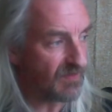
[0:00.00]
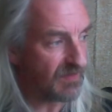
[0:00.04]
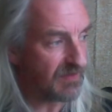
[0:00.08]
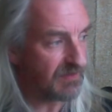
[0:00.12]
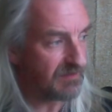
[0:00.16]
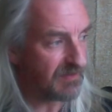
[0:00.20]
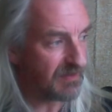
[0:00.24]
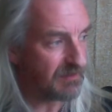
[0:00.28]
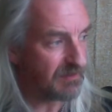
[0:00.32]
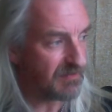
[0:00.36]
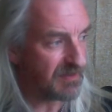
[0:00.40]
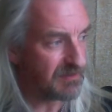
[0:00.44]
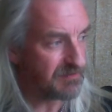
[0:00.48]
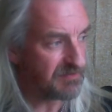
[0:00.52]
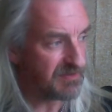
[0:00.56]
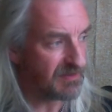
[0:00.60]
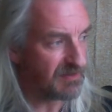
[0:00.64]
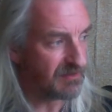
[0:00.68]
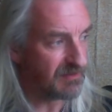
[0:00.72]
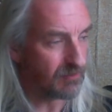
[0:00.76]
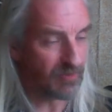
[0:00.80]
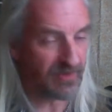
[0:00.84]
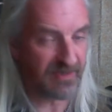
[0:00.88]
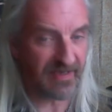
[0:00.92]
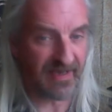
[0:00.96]
There may be
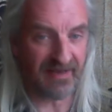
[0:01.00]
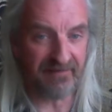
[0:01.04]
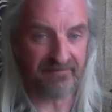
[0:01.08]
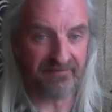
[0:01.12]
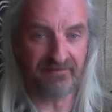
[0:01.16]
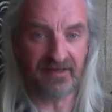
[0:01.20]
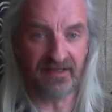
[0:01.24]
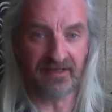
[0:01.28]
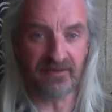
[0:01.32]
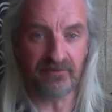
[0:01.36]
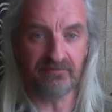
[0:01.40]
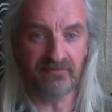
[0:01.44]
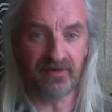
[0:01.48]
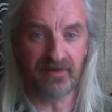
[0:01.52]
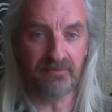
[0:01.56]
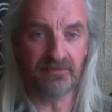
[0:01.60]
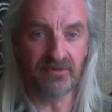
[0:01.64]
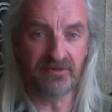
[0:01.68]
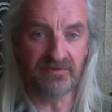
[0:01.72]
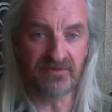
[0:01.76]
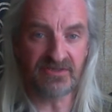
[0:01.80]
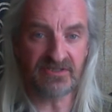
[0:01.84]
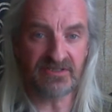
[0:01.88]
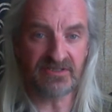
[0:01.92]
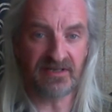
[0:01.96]
little Catholic
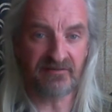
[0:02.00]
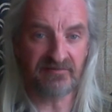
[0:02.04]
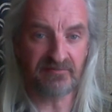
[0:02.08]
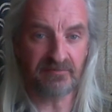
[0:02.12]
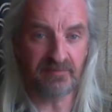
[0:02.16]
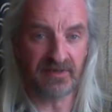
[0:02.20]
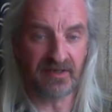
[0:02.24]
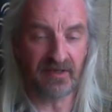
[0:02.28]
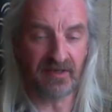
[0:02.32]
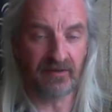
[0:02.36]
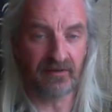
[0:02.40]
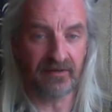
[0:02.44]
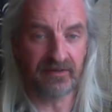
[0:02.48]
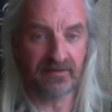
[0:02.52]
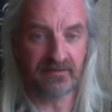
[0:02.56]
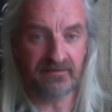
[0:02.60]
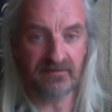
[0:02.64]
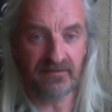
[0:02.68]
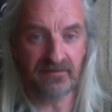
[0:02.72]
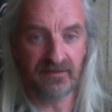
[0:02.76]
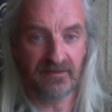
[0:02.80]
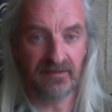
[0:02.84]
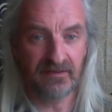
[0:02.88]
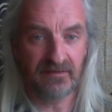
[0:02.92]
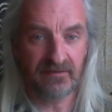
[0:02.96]
remnants left behind,
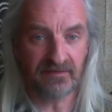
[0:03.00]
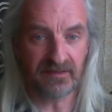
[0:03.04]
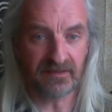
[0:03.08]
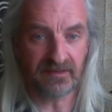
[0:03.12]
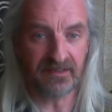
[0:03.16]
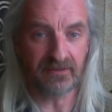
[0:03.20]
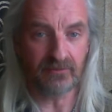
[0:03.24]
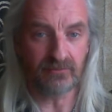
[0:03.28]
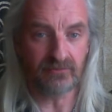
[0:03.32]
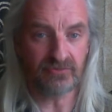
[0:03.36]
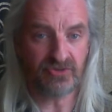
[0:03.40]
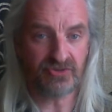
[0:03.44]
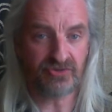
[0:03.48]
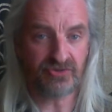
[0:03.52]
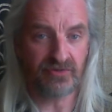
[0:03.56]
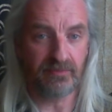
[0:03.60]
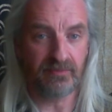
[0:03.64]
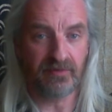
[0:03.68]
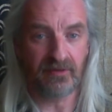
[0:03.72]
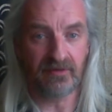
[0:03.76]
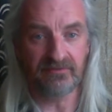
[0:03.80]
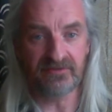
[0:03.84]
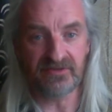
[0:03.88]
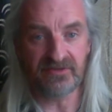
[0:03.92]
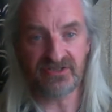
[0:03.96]
the guilt trip
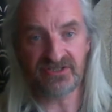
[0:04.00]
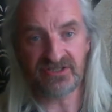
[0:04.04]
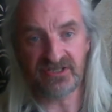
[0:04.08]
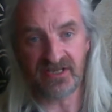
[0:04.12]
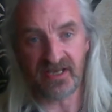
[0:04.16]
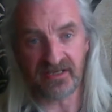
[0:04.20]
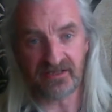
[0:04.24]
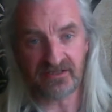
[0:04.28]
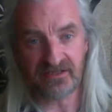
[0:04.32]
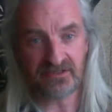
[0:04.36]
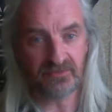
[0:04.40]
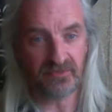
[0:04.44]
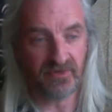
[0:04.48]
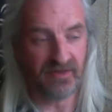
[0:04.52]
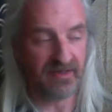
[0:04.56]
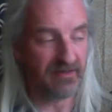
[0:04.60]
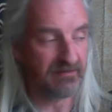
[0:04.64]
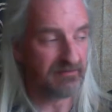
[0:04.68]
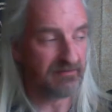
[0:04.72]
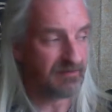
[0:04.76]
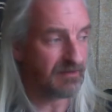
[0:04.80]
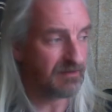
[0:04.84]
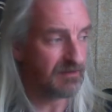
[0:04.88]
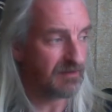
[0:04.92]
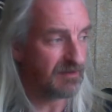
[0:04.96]
over sex,
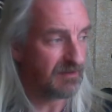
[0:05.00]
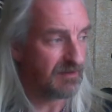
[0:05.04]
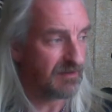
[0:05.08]
whatever.